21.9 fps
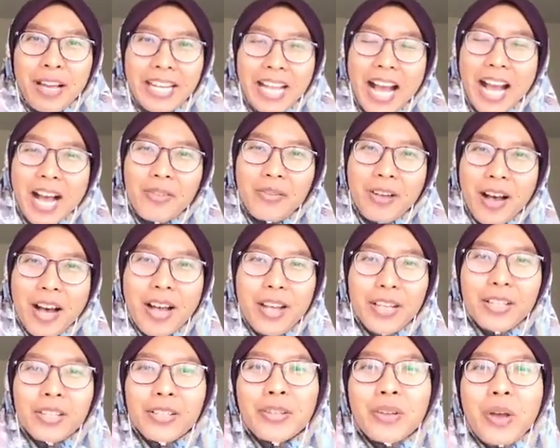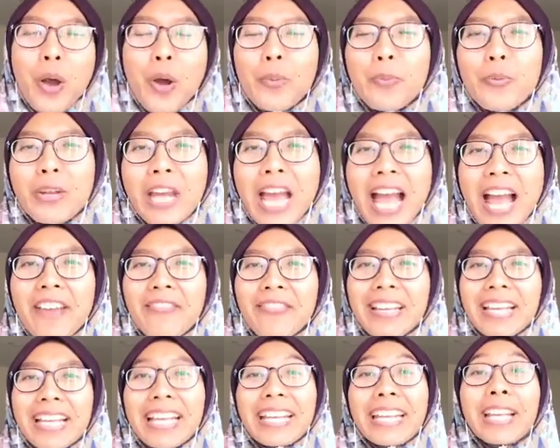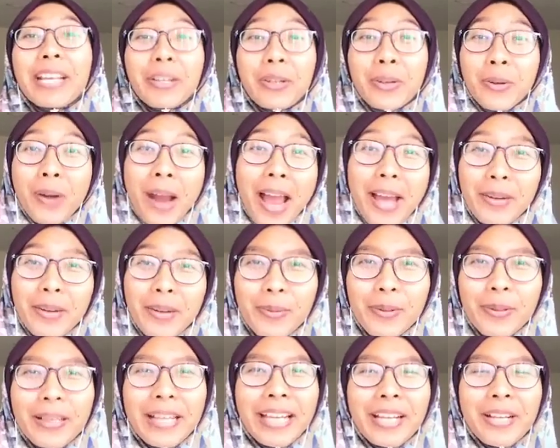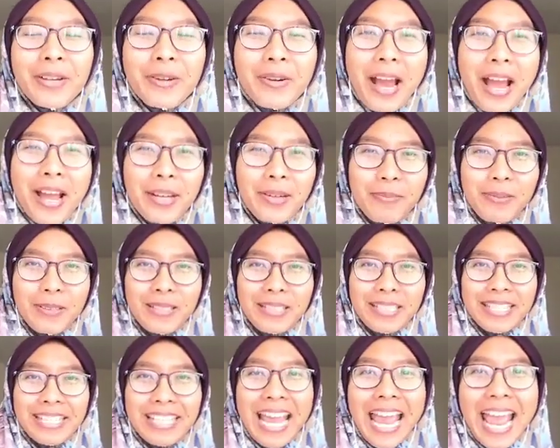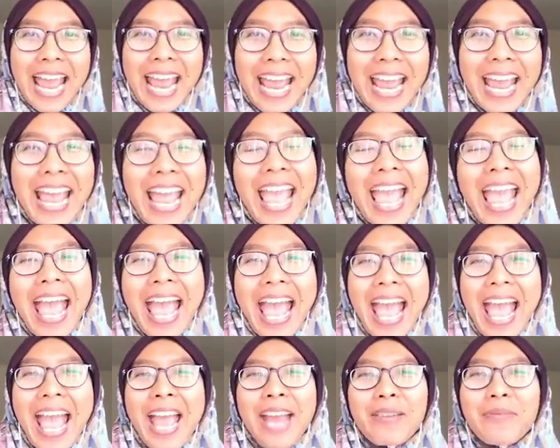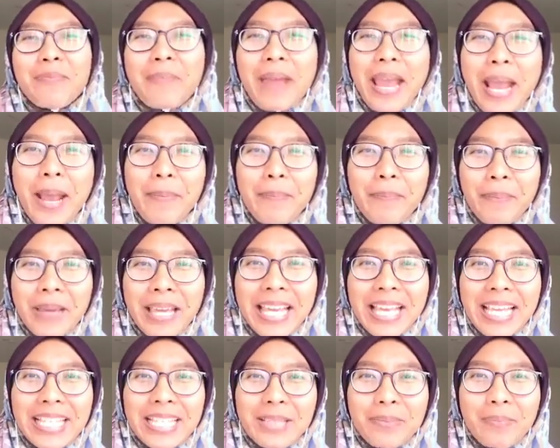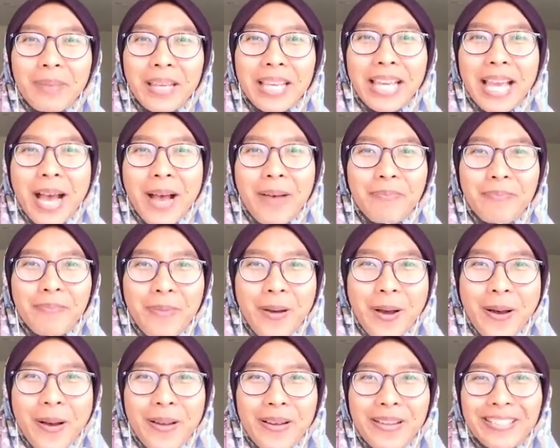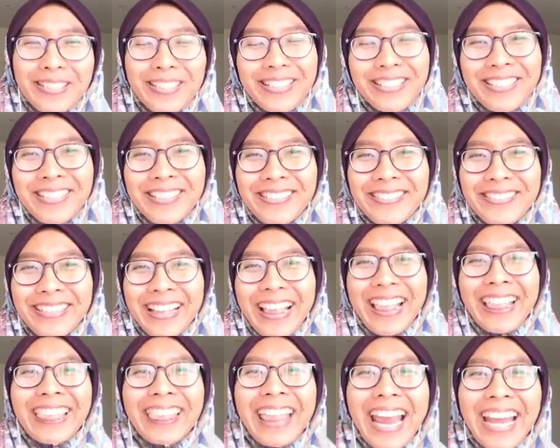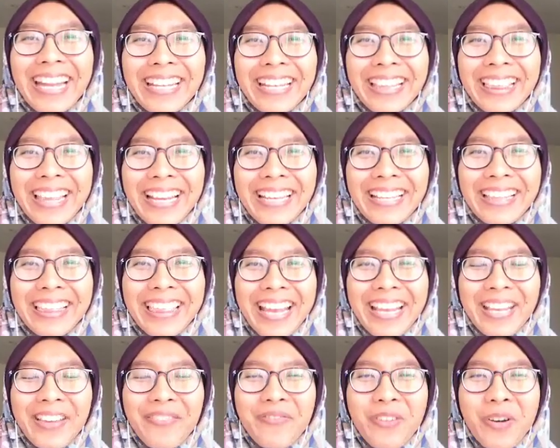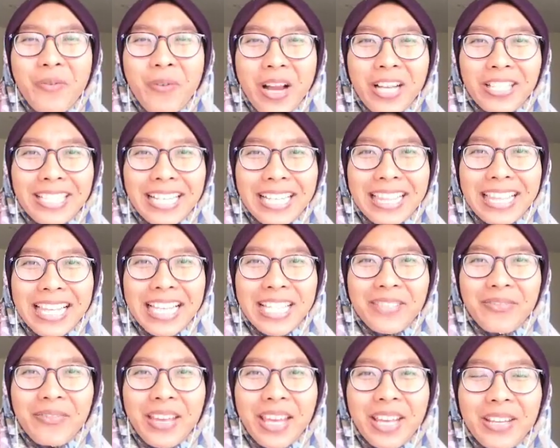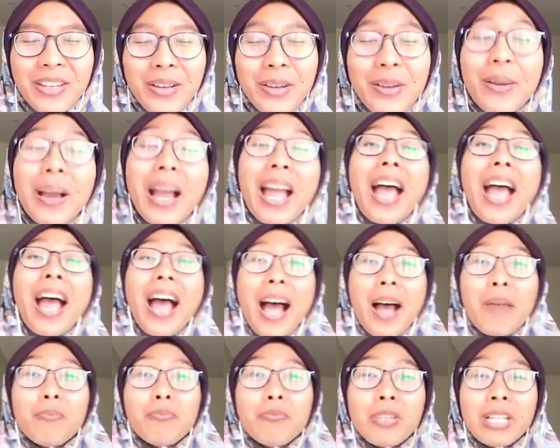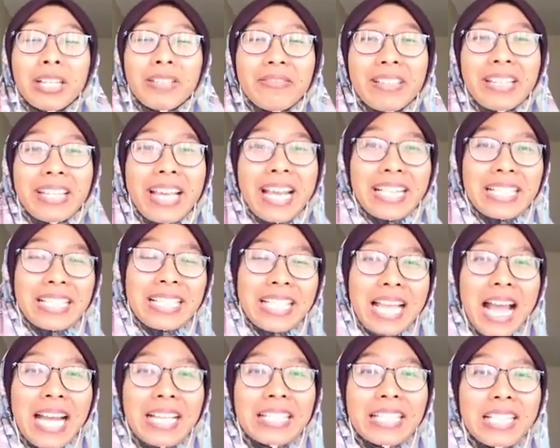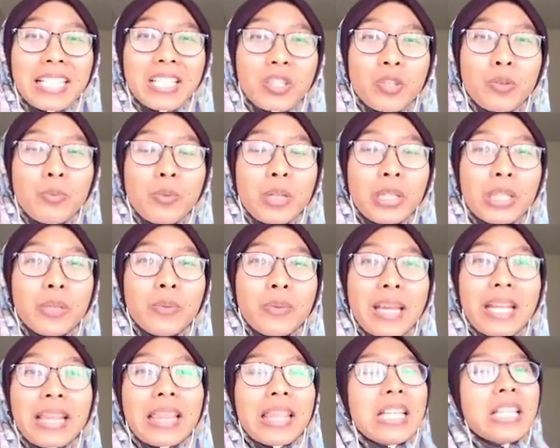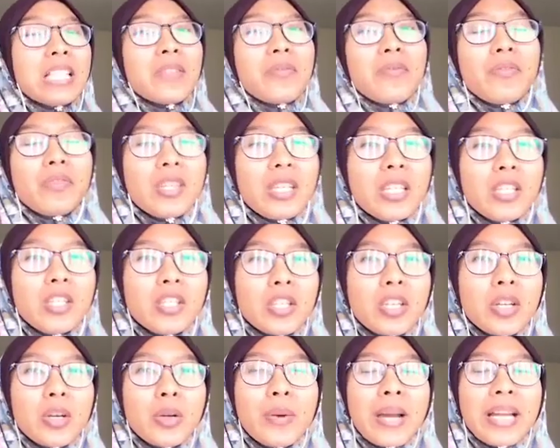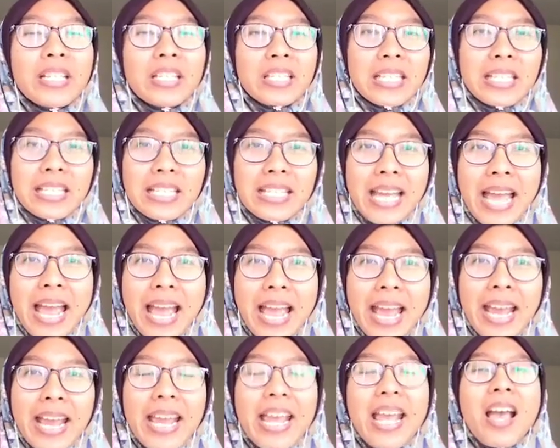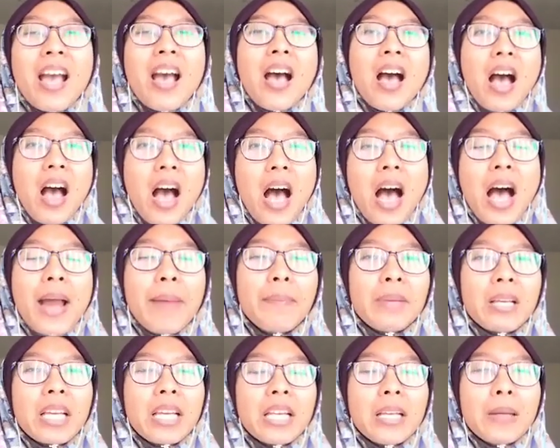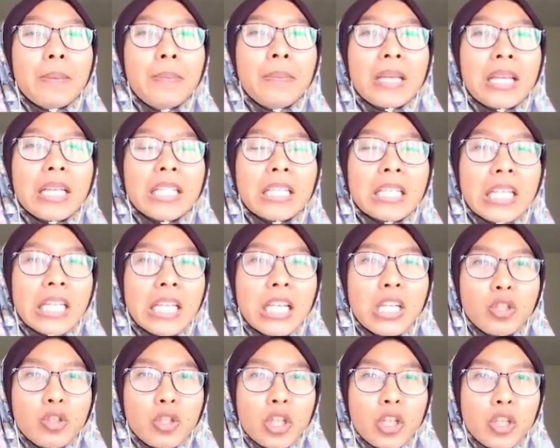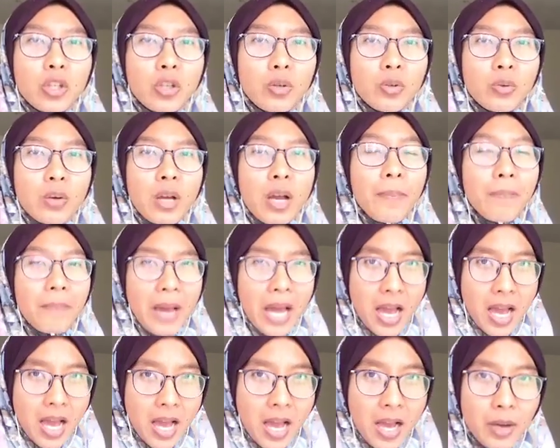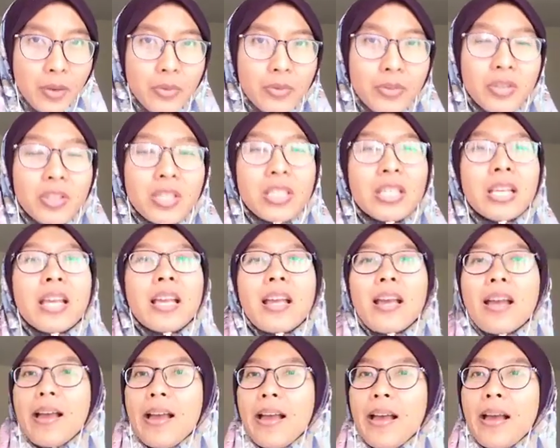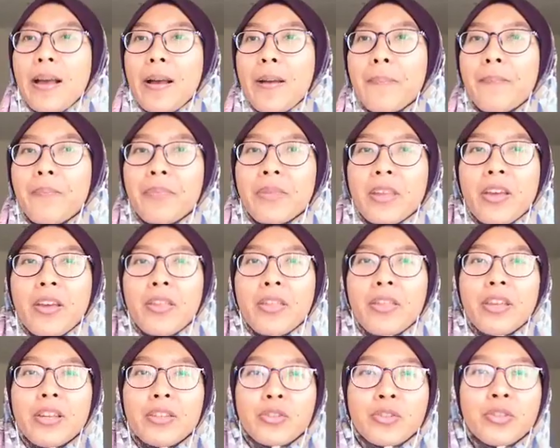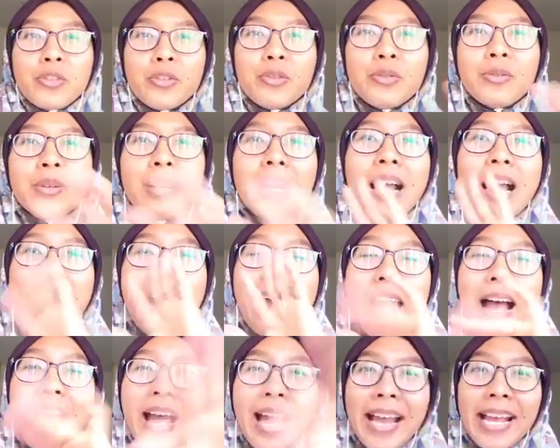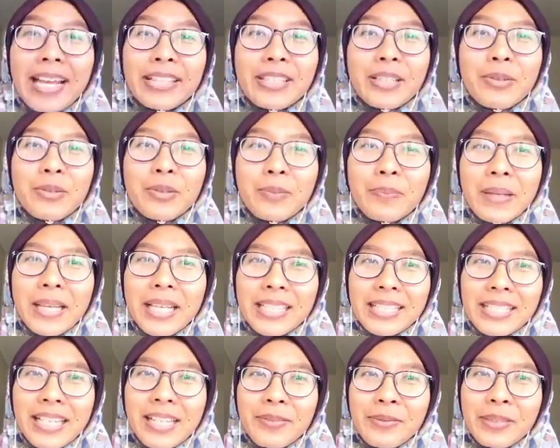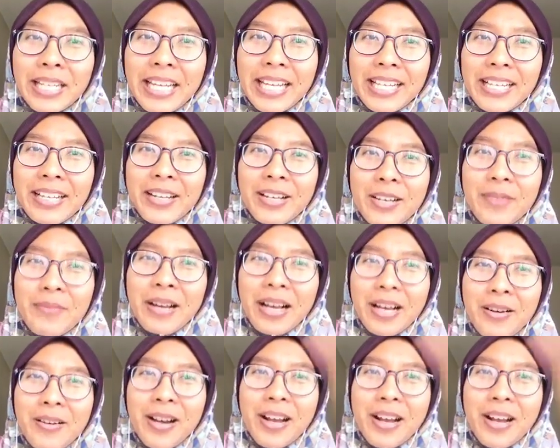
How are you? Hope you're having an incredible, incredible day, and may peace be upon you. Thank you, thank you, thank you for watching this video. I'm really, really excited to be doing this video, and today I'm gonna be teaching you about the two. Hi, Auntie Ruby. Assalamualaikum. How